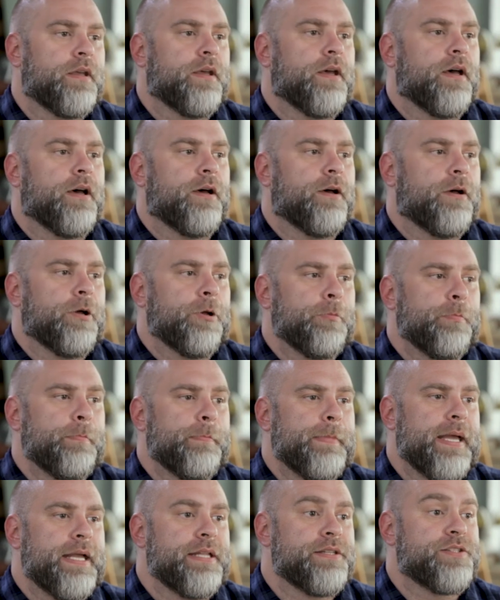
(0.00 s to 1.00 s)

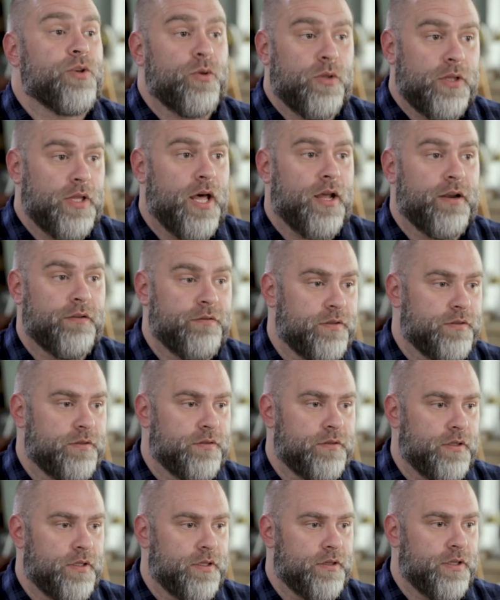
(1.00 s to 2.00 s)
Um, and so a lot of,
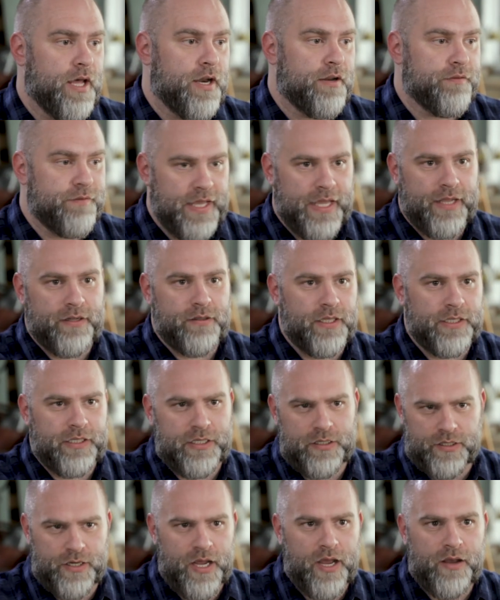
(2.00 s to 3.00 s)
a lot of that, like
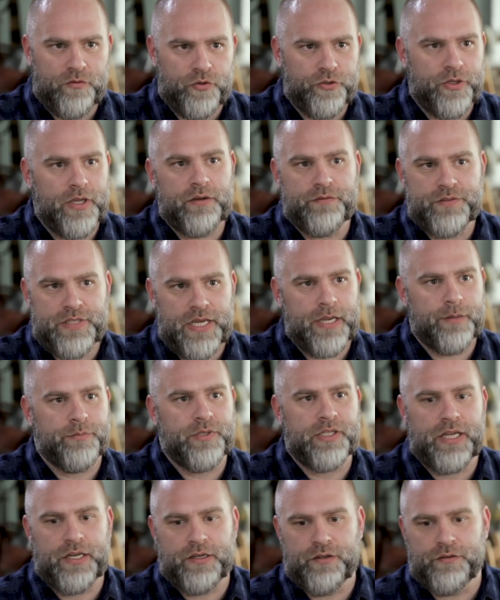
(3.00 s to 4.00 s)
in a novel, you have time
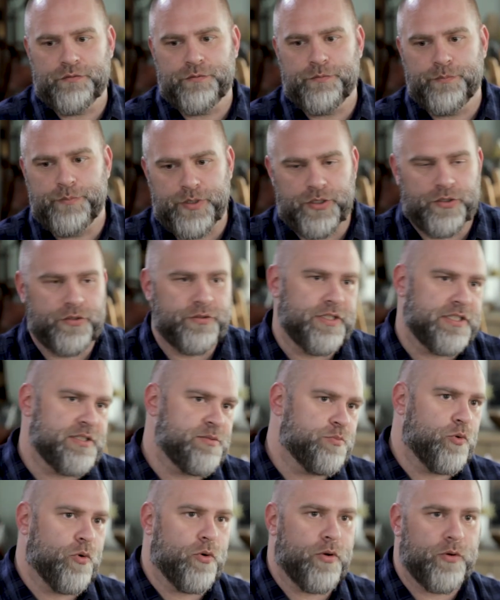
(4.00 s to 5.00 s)
to kind of build and
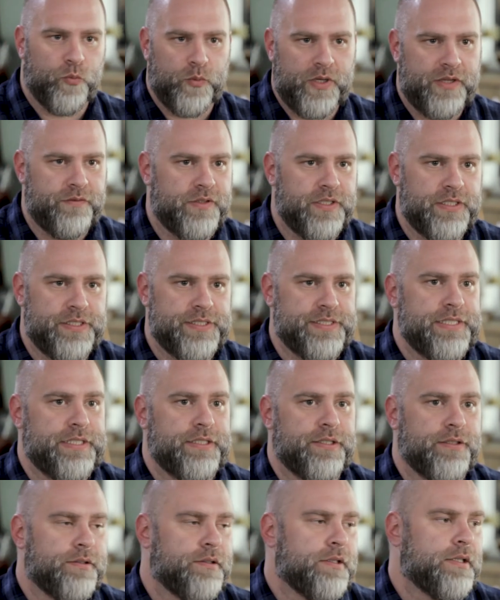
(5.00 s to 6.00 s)
explore and weave things
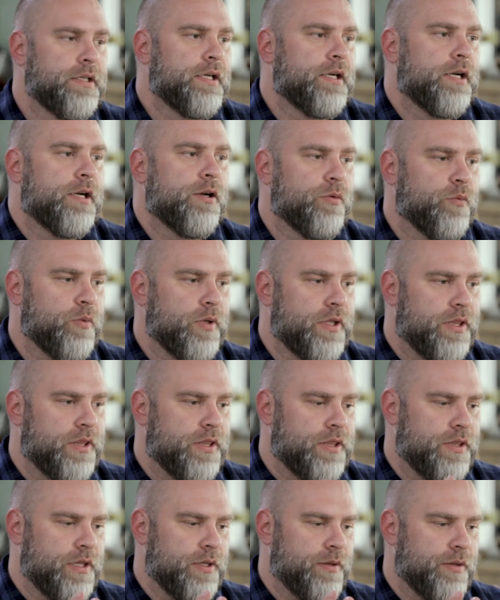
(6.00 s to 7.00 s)
in.
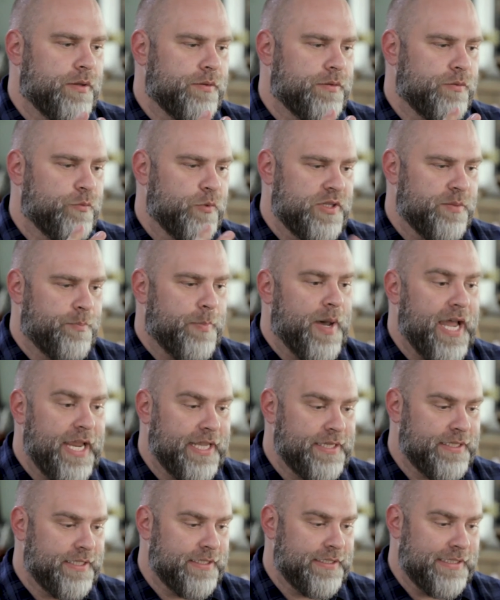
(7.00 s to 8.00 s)
With the, with the
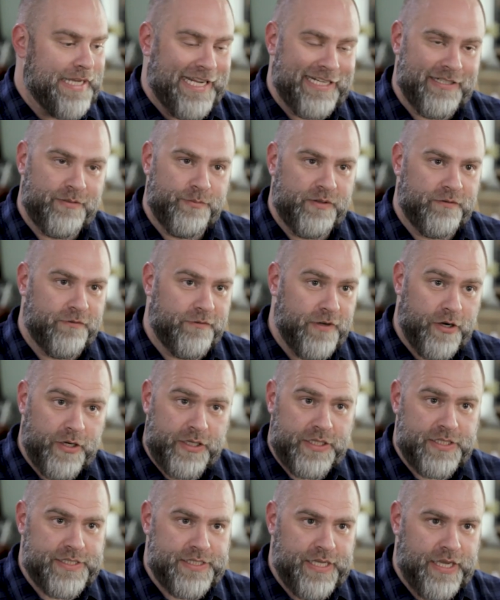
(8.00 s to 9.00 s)
pilot, I had to be very
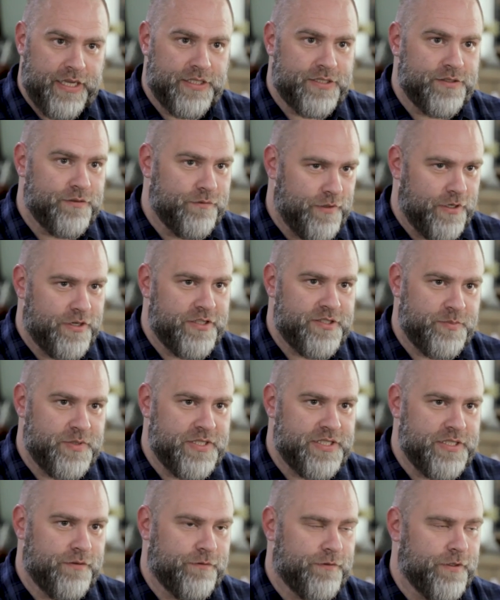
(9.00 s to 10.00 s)
concise, very
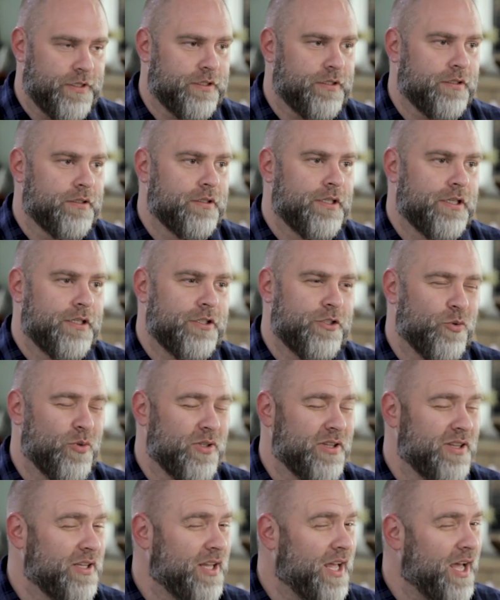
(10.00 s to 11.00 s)
specific, do a
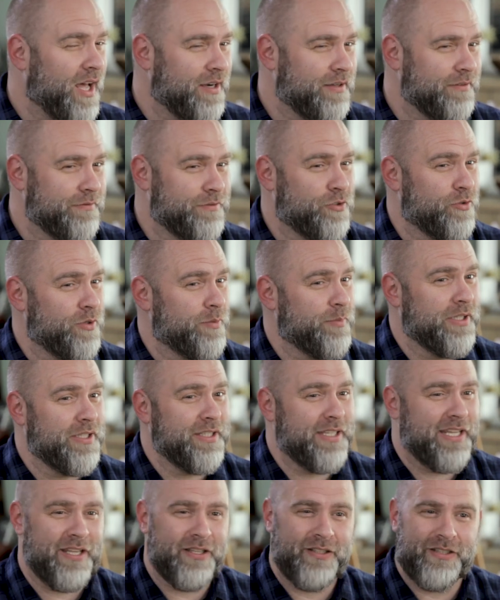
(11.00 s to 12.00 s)
lot of
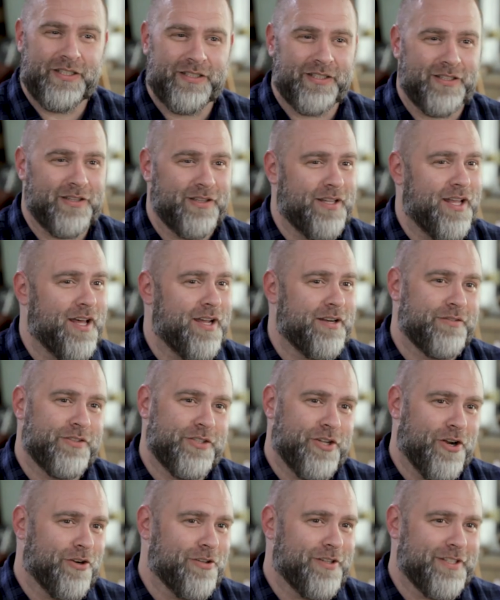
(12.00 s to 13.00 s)
trimming, killing a lot of
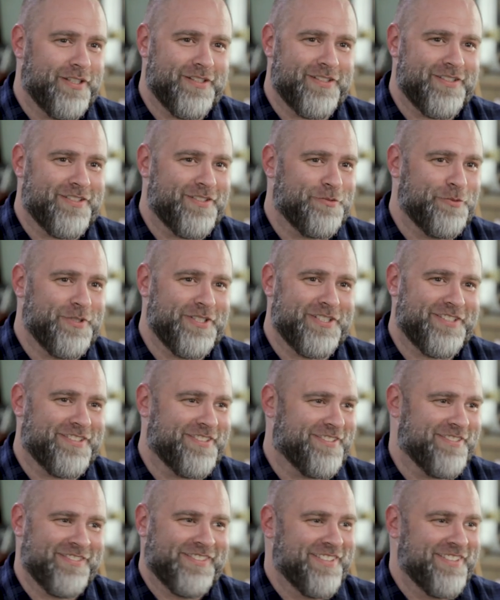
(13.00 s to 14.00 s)
darlings, which,